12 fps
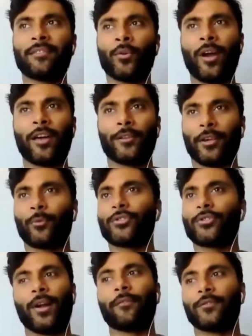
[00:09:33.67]
the way I look at
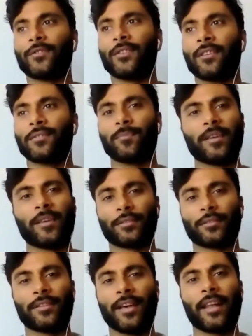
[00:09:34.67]
witchcraft is
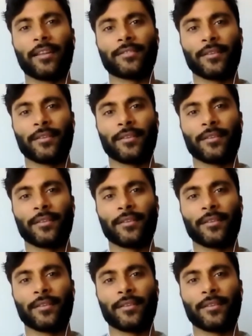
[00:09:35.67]
basically that.